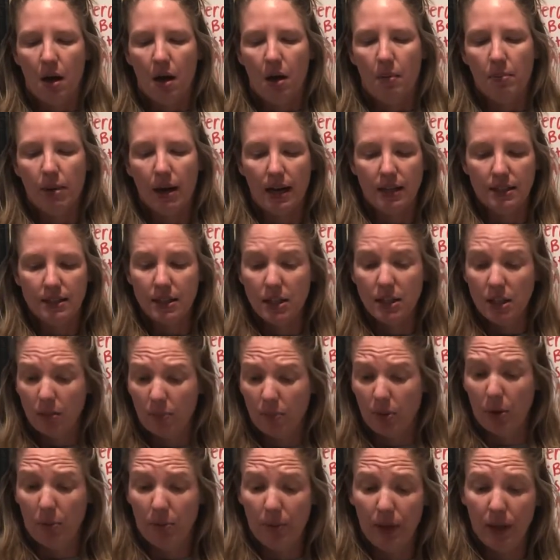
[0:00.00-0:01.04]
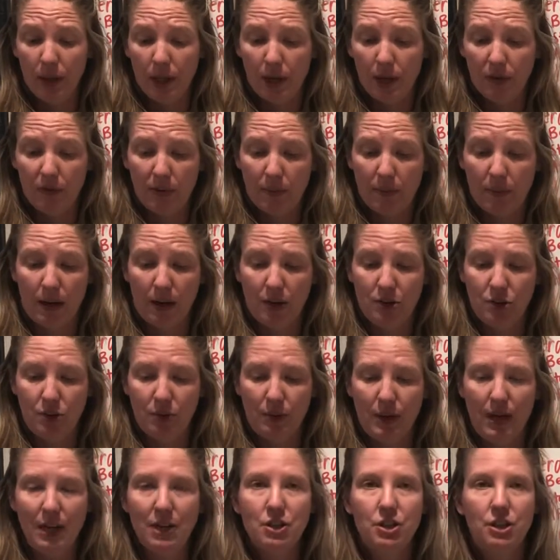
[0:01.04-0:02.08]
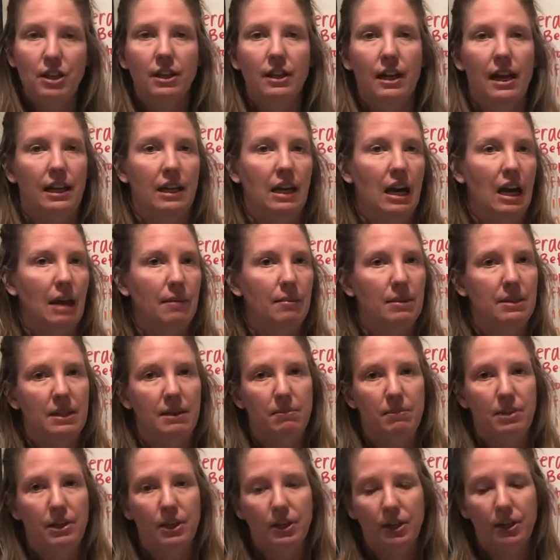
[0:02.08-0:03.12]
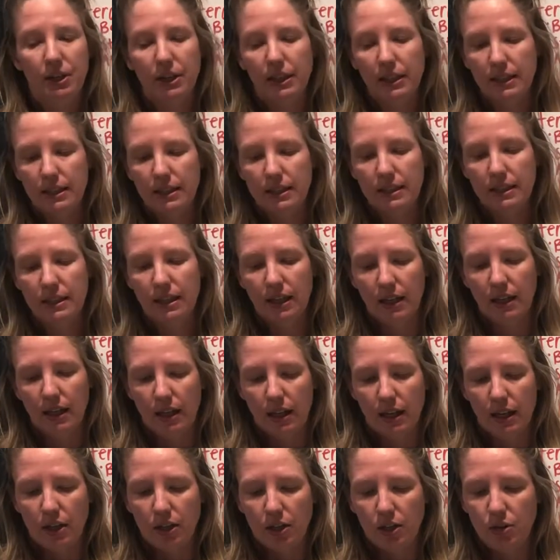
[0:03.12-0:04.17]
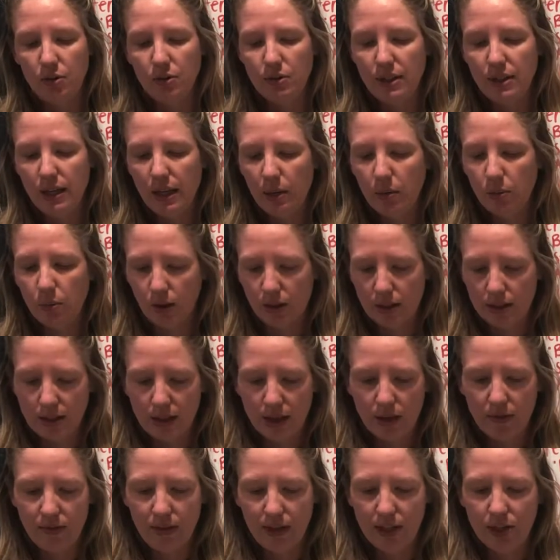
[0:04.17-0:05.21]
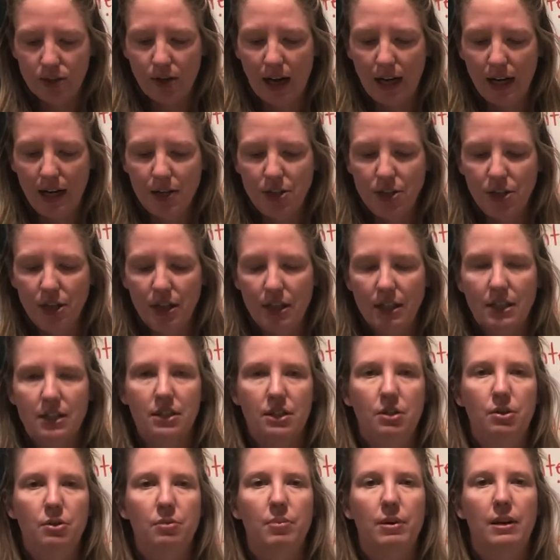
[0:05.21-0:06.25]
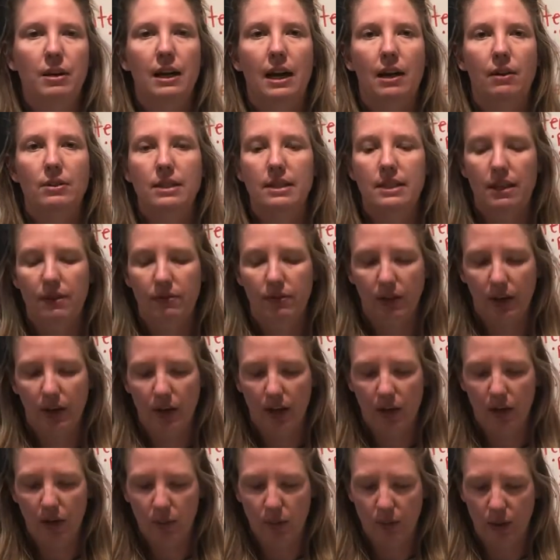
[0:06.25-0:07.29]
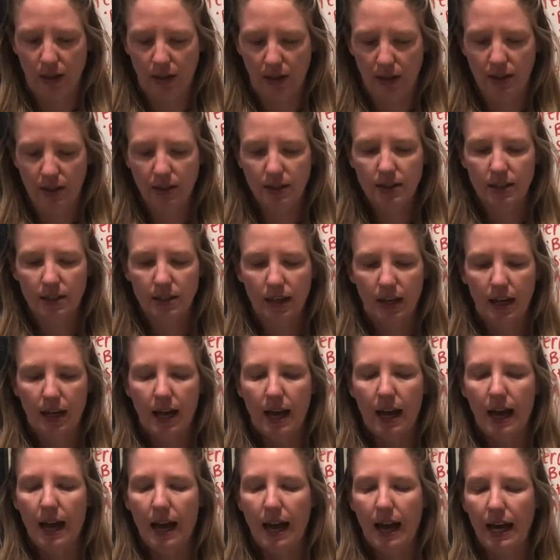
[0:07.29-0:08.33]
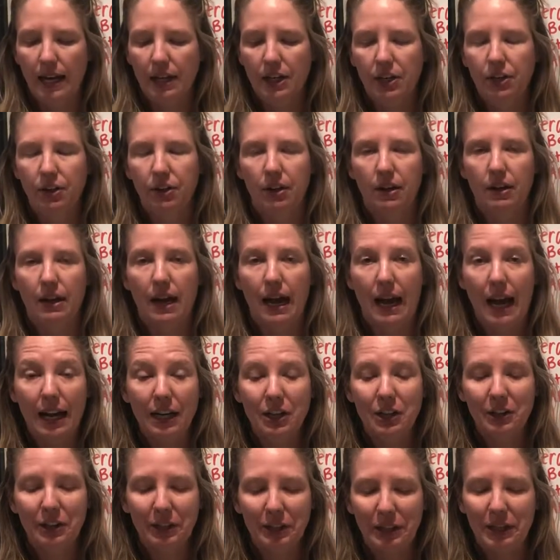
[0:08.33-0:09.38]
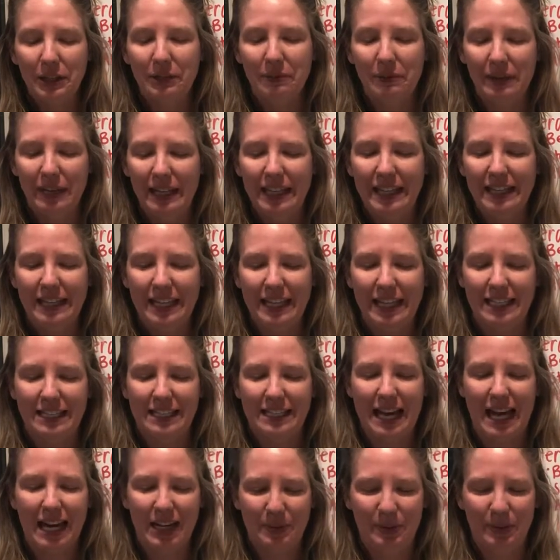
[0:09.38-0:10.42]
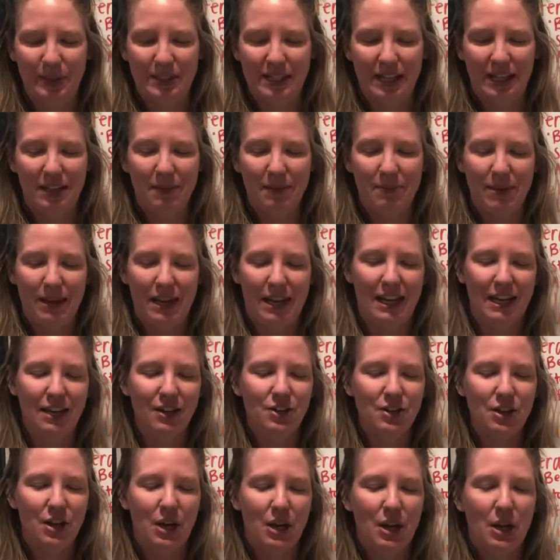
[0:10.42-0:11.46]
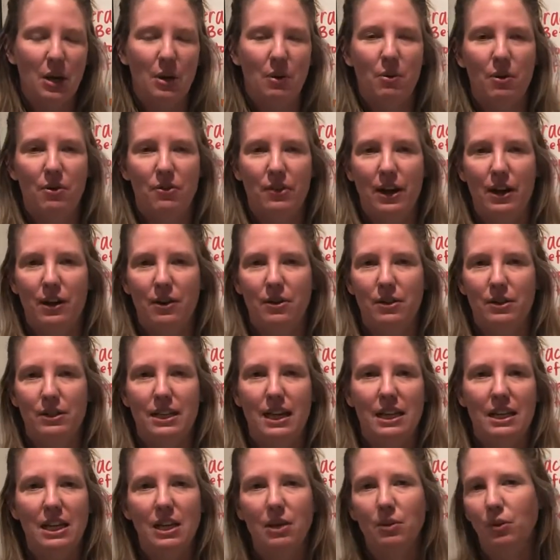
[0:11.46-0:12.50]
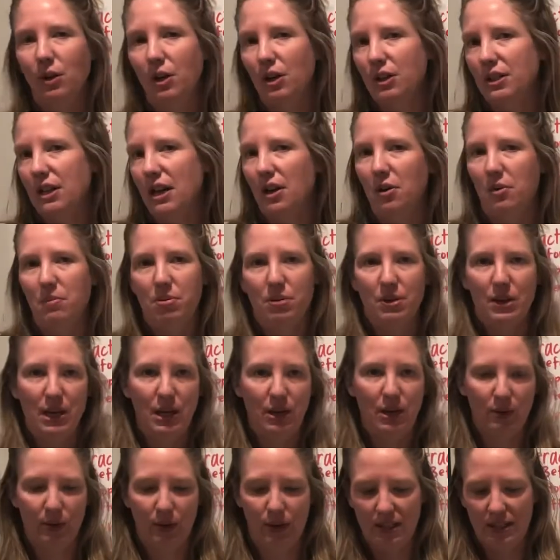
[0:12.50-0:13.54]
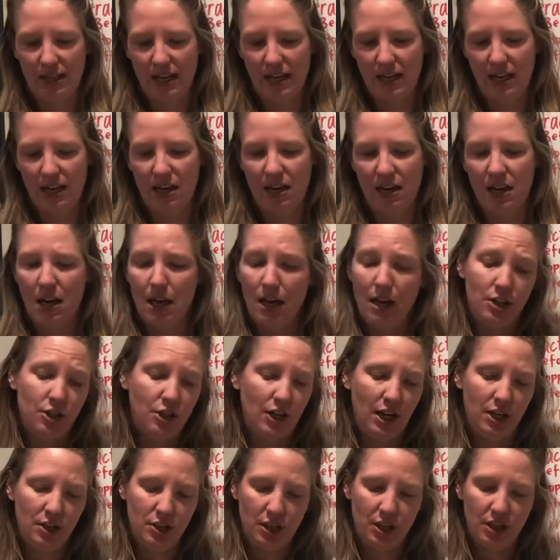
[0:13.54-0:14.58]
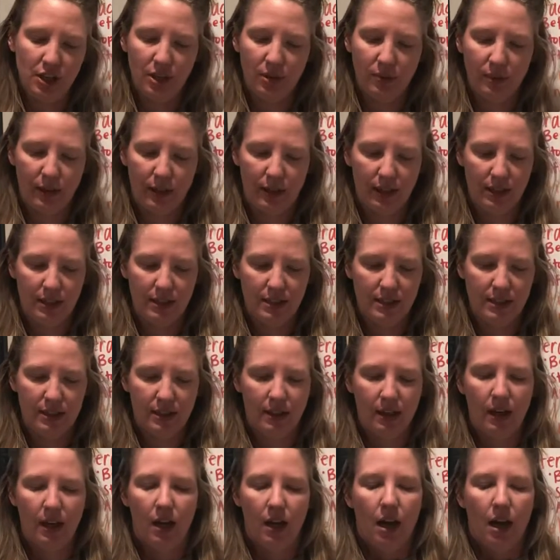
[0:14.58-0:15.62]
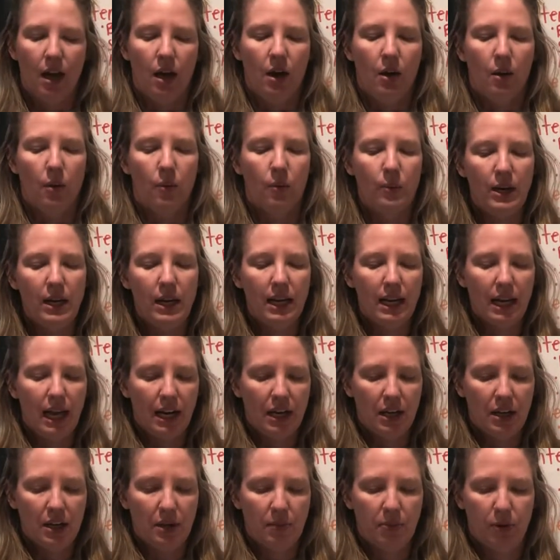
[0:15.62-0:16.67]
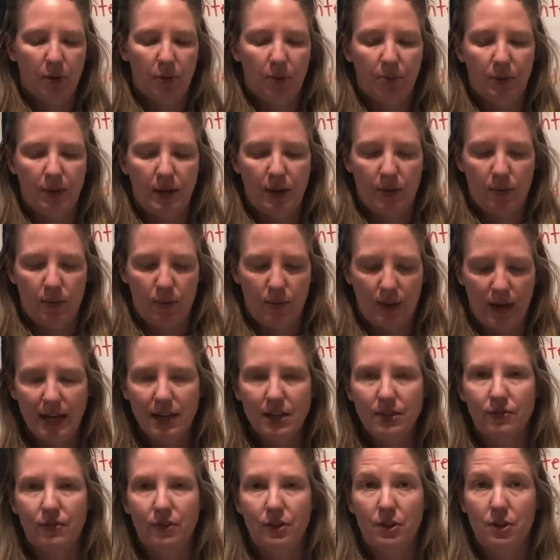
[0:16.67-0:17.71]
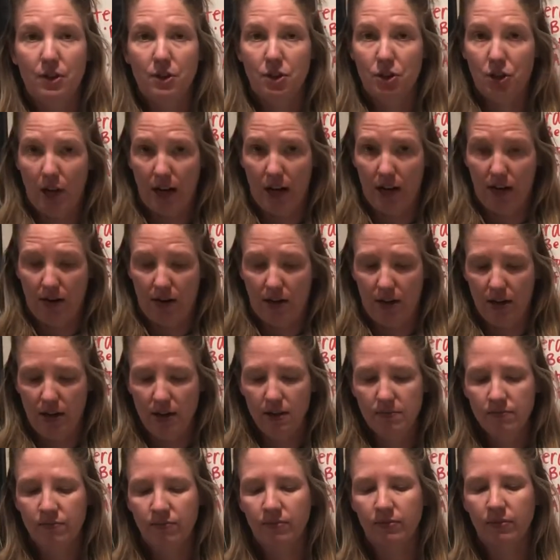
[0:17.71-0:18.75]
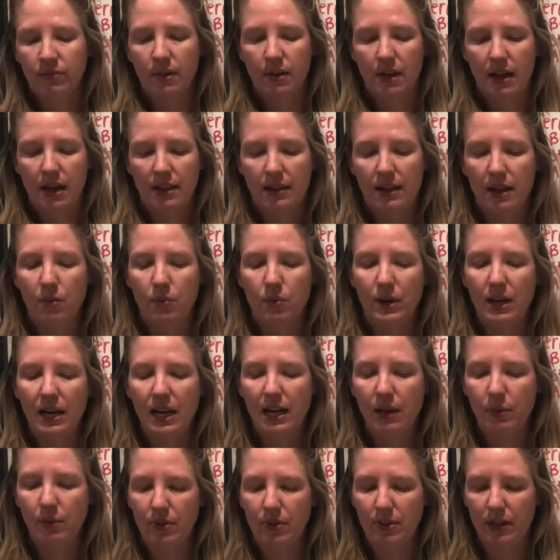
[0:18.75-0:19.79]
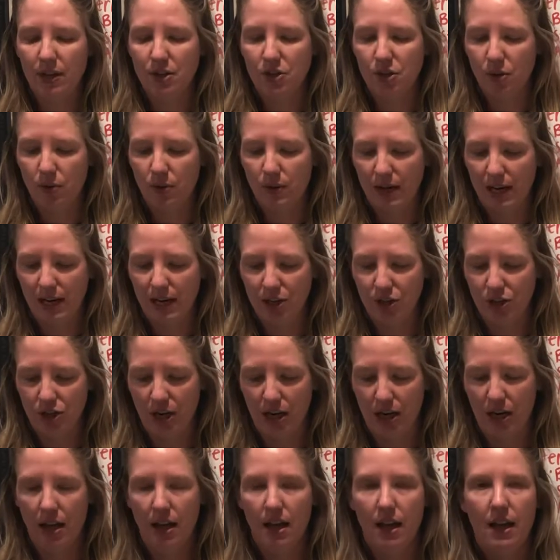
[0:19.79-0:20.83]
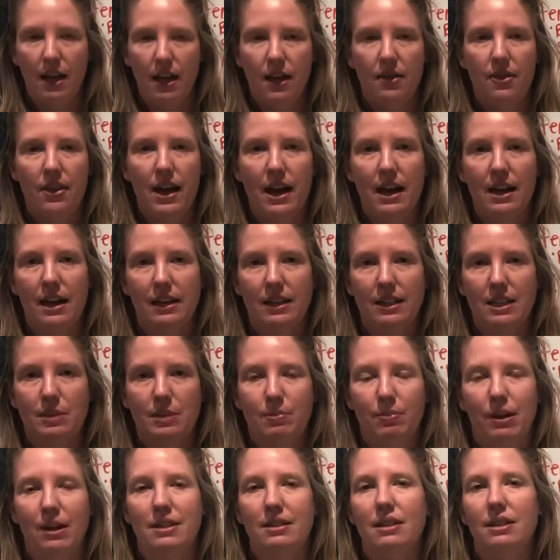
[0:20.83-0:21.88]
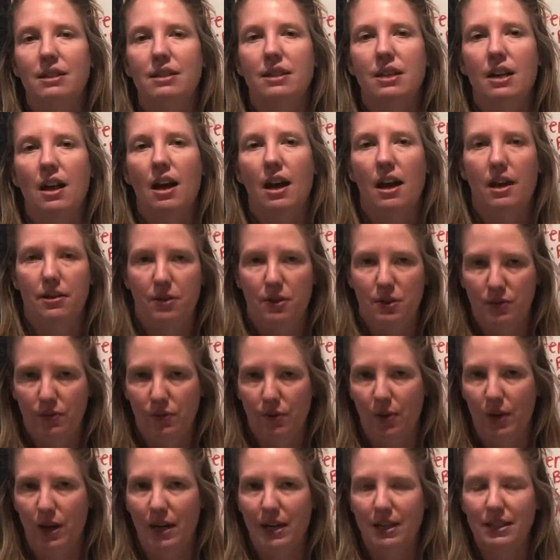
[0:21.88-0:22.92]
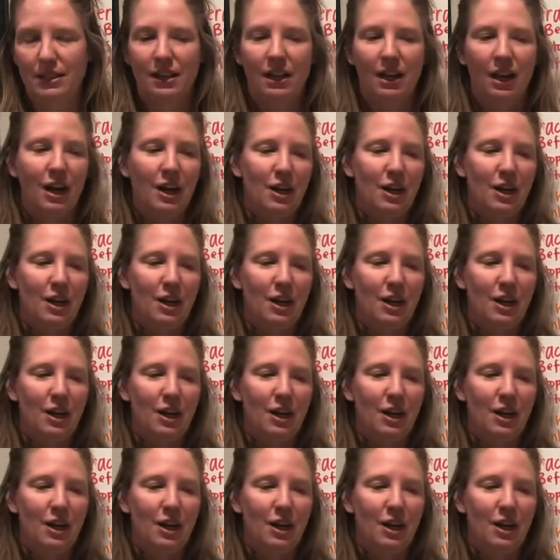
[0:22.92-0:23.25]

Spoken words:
pausing appropriately for punctuation like commas and periods, using word-solving strategies to pronounce difficult words, accurately reading the exact words on the page without taking words out, putting words in, changing the words, reading at an appropriate rate for the genre, and then reading intonation that expresses the author's voice.